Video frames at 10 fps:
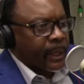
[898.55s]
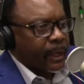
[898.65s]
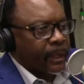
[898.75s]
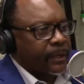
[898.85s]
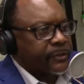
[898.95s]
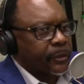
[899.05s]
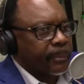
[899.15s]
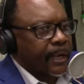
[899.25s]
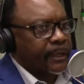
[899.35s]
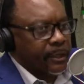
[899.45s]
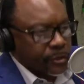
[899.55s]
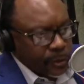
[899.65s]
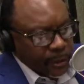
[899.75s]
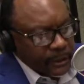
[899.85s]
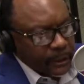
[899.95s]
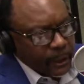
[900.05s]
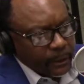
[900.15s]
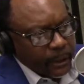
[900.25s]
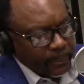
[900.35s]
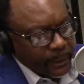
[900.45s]
and also by the insurance
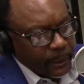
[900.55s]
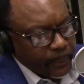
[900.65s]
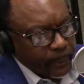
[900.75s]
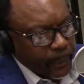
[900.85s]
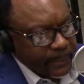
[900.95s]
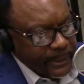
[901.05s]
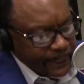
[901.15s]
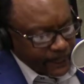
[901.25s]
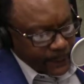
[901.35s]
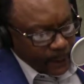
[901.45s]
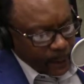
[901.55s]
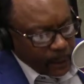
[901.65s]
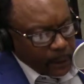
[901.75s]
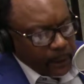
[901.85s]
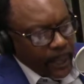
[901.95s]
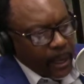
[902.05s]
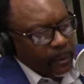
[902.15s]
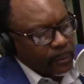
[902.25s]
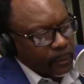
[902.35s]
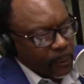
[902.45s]
company that we represent.
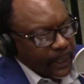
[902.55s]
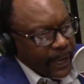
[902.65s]
Now, what